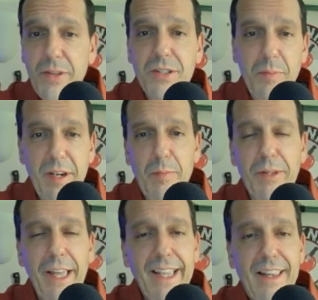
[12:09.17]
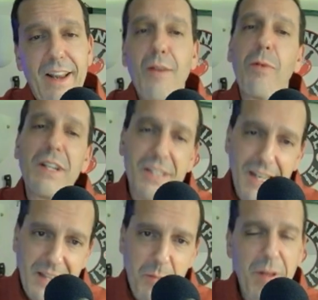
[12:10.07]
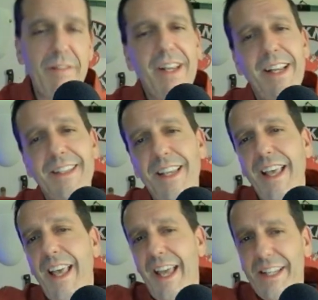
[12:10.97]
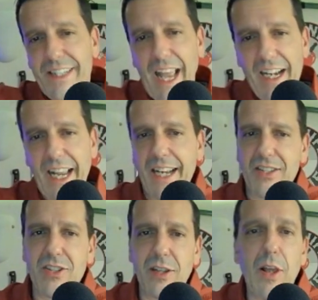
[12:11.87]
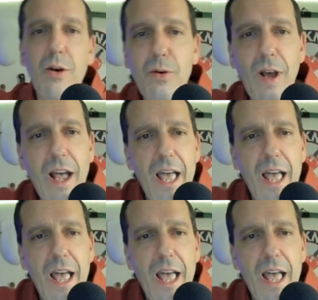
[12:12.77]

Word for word: There's a bit of play in there, and when you tighten the pivot, it's it's kind of got a slow